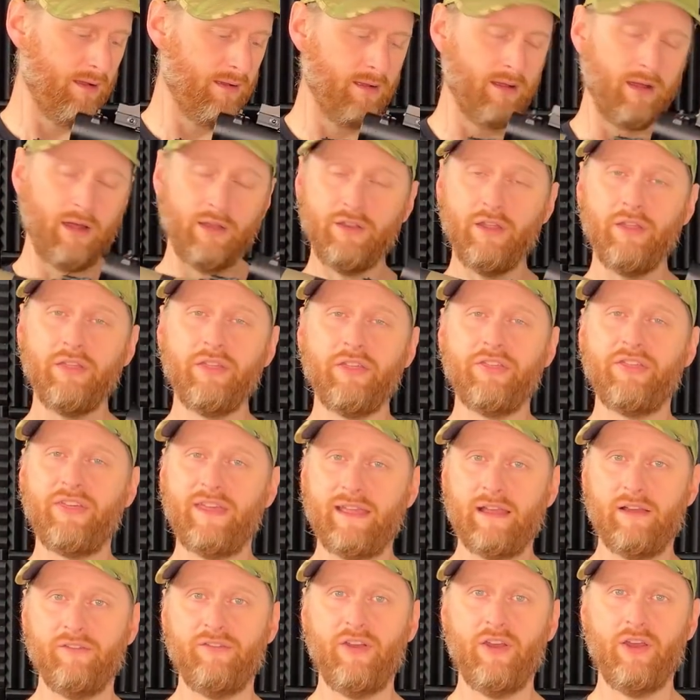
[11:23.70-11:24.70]
Another
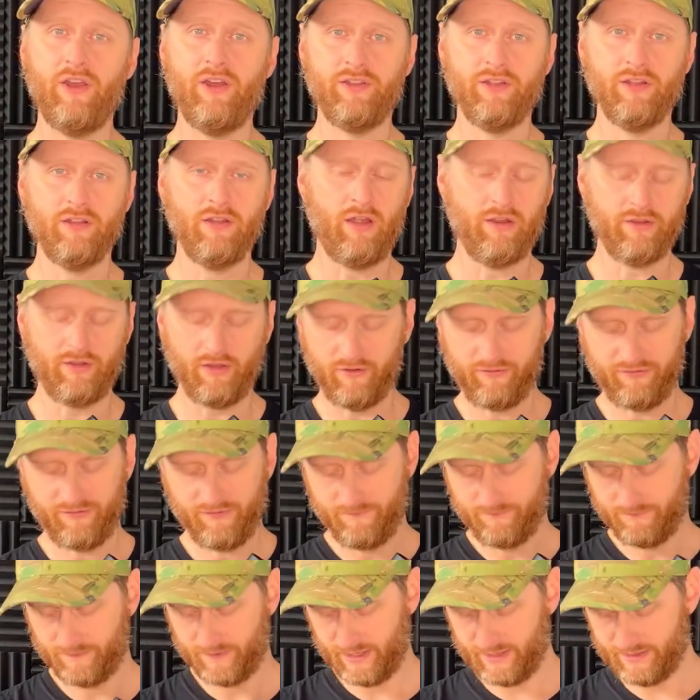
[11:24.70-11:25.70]
thing I've heard a lot of
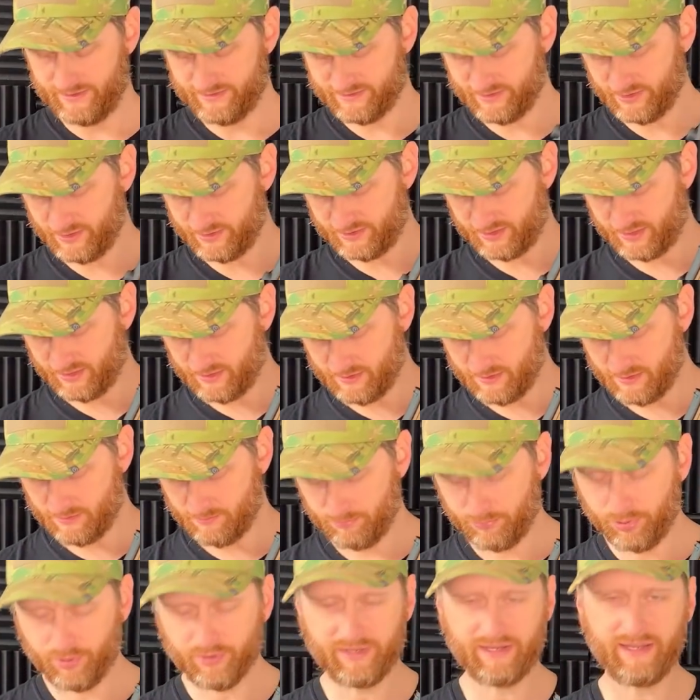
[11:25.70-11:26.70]
is that
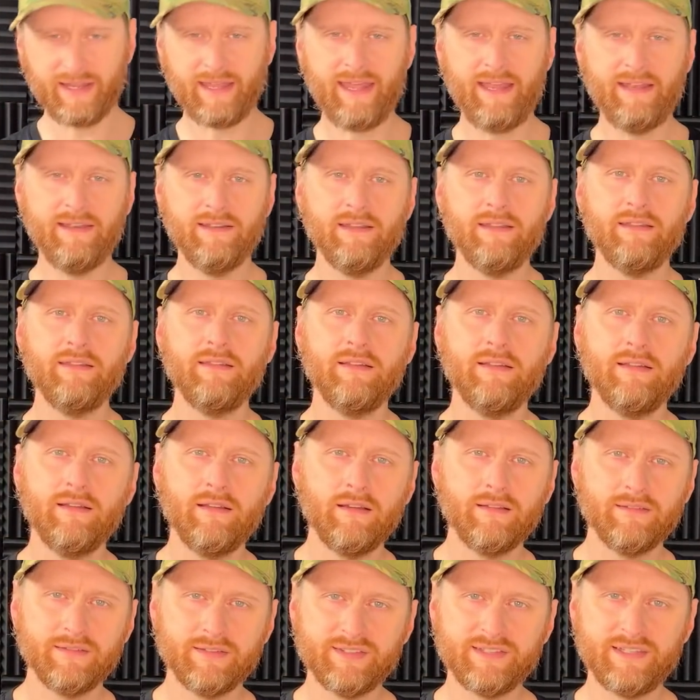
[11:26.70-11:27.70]
putting in
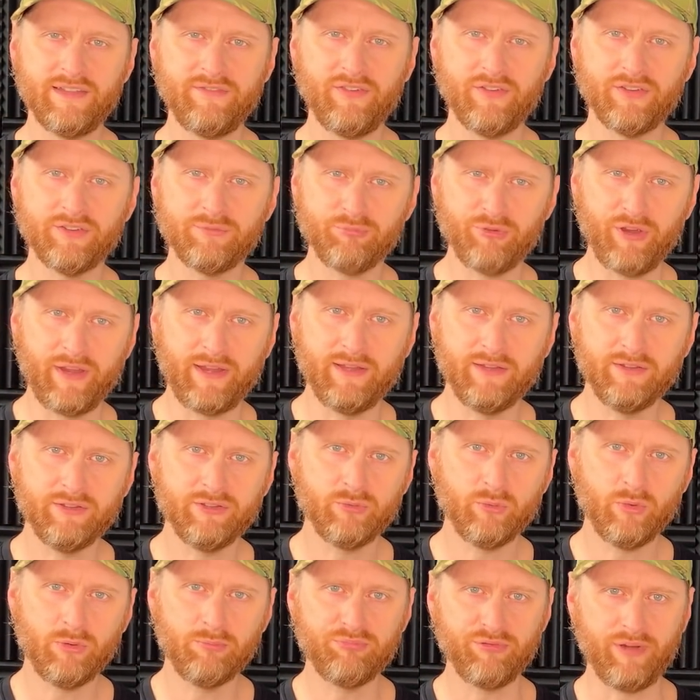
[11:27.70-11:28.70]
stiffer
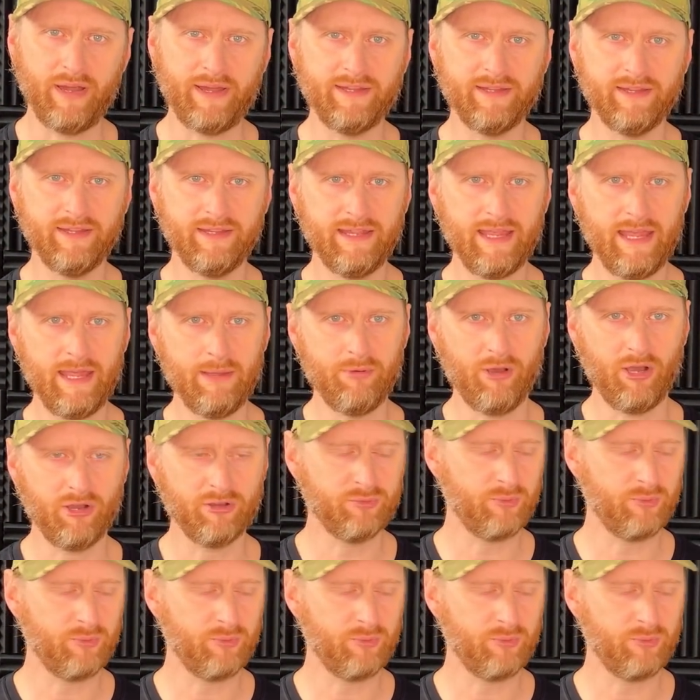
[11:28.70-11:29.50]
springs will break your gearbox.